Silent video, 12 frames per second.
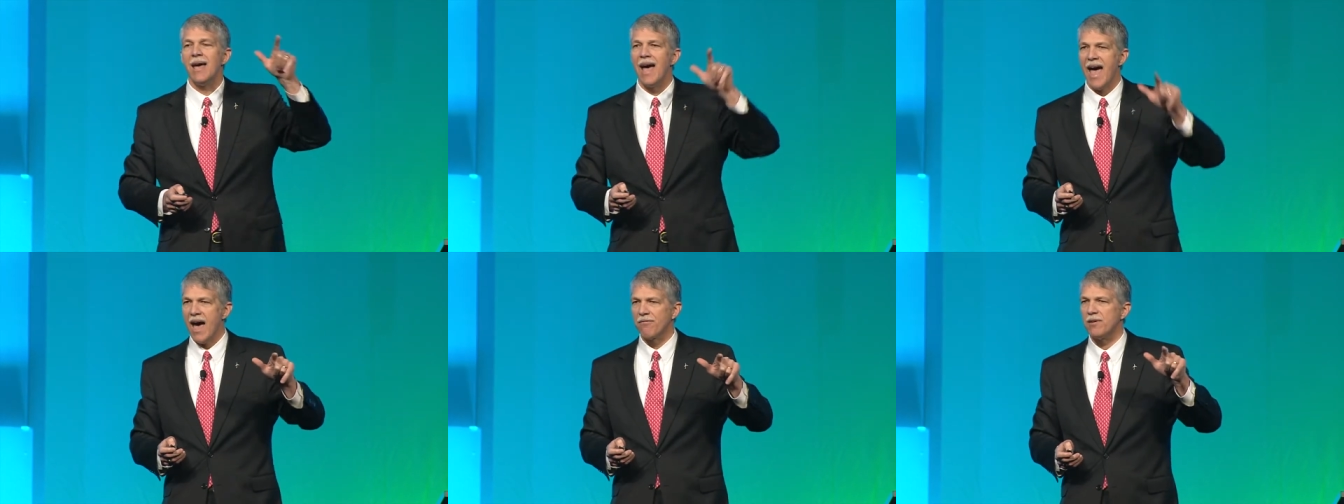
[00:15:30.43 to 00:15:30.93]

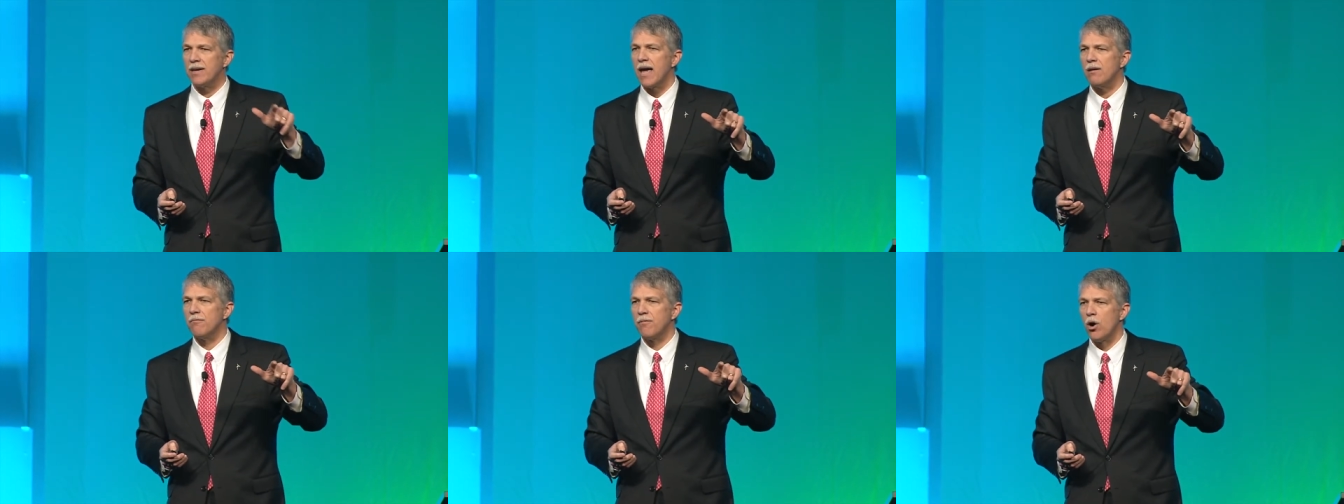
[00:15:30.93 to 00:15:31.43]
have to
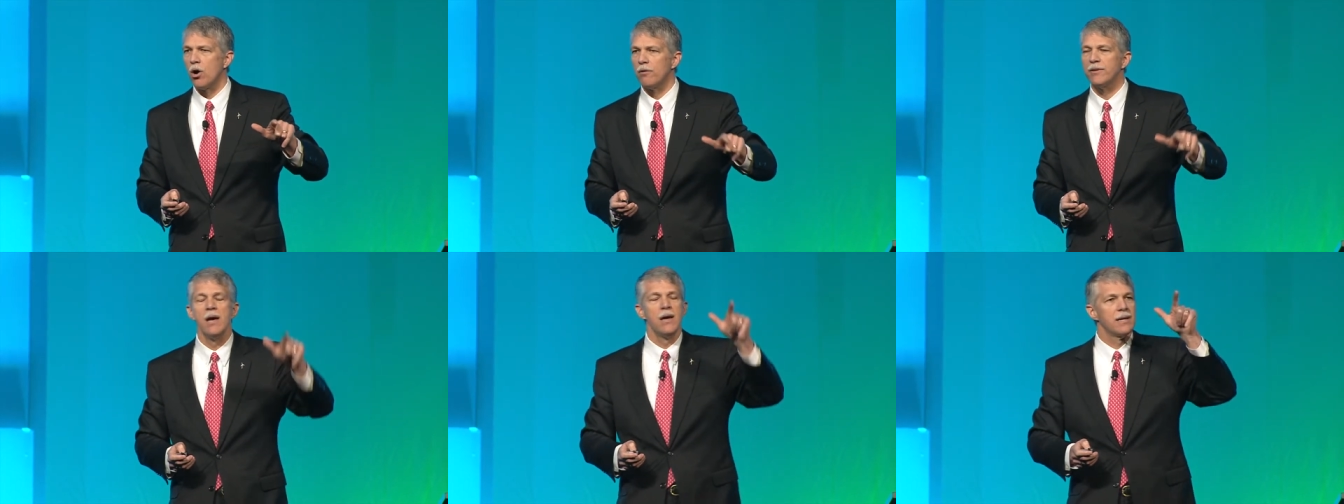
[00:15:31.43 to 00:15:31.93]
get
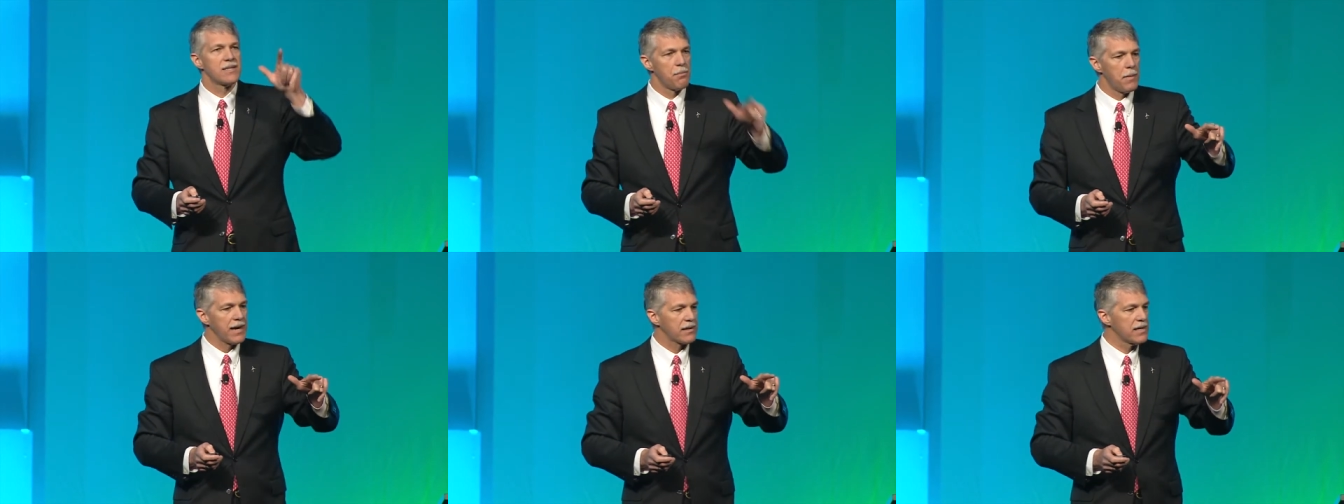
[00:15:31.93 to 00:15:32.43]
involved to
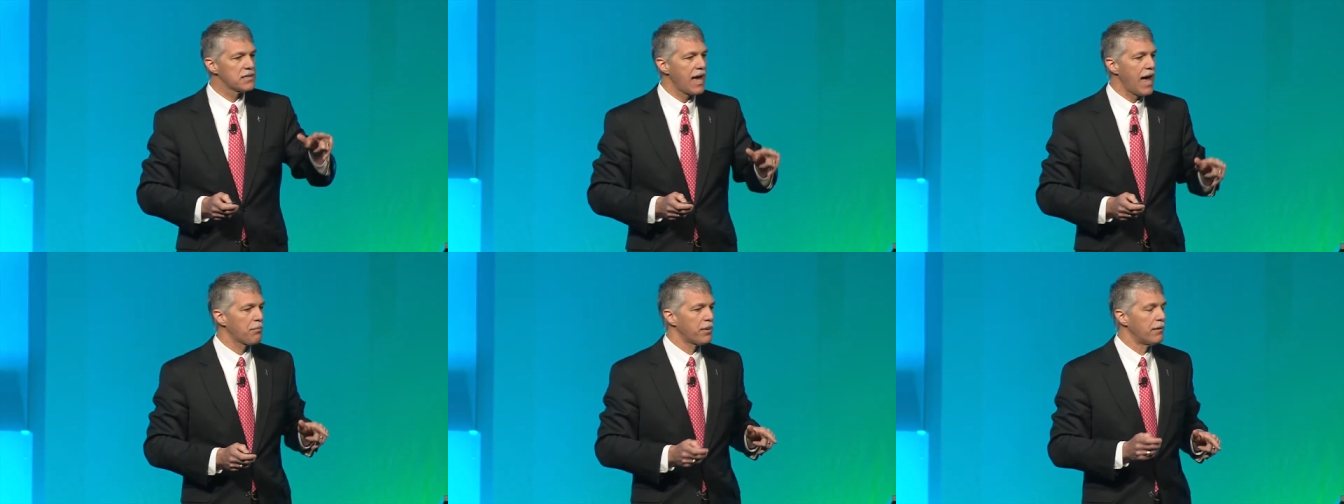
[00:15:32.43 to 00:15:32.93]
make this
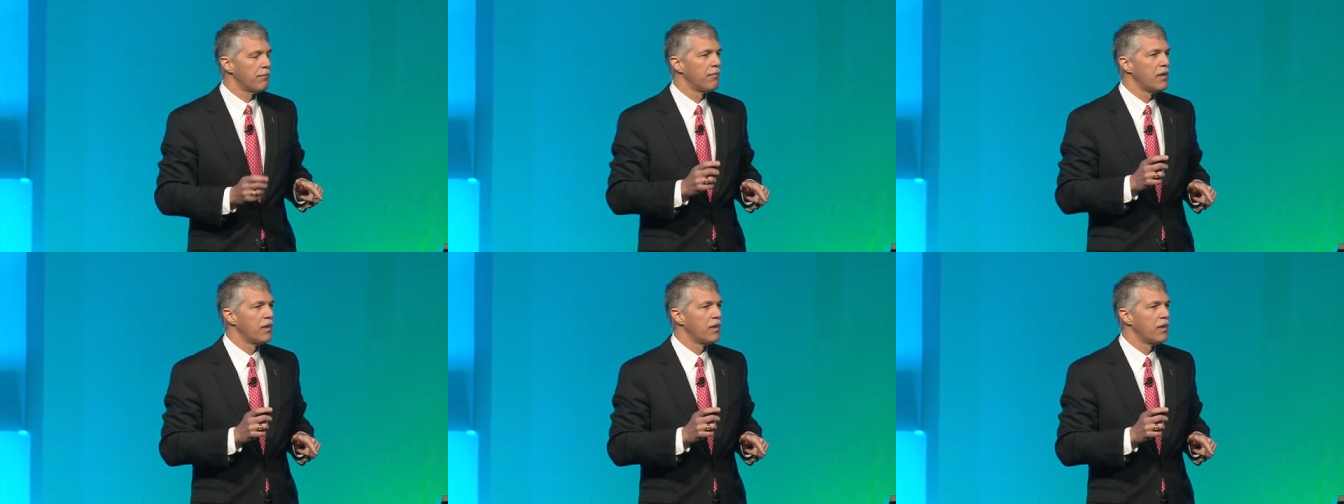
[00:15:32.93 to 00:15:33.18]
happen.